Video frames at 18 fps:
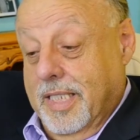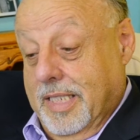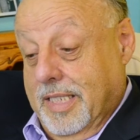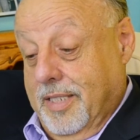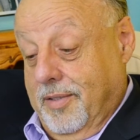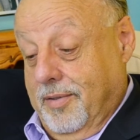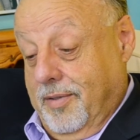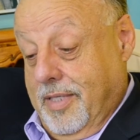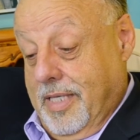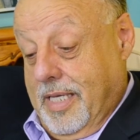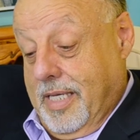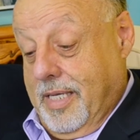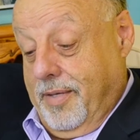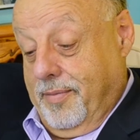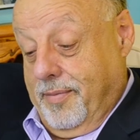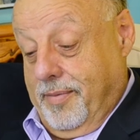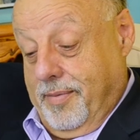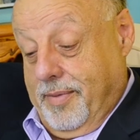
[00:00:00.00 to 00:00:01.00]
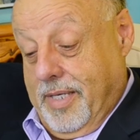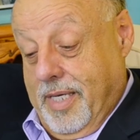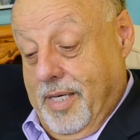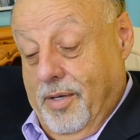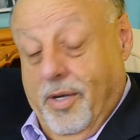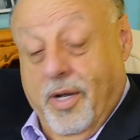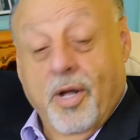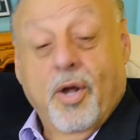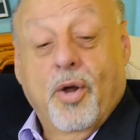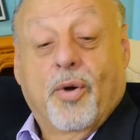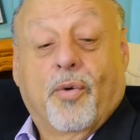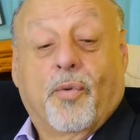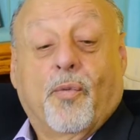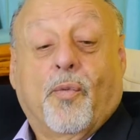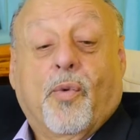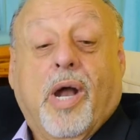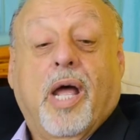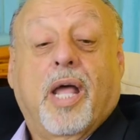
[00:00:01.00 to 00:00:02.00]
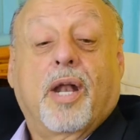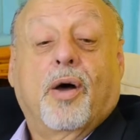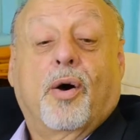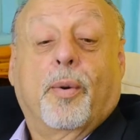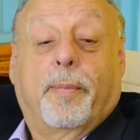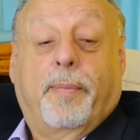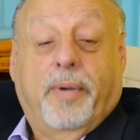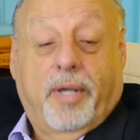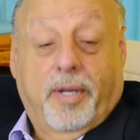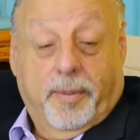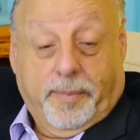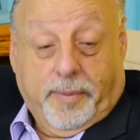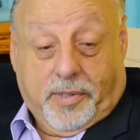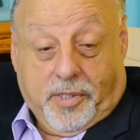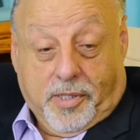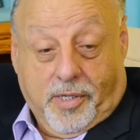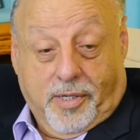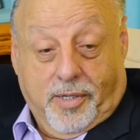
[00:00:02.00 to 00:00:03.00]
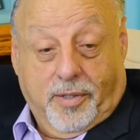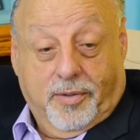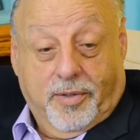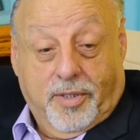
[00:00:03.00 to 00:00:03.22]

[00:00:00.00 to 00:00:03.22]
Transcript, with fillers: I said, okay, right on, wow. right on, Peter Paterno.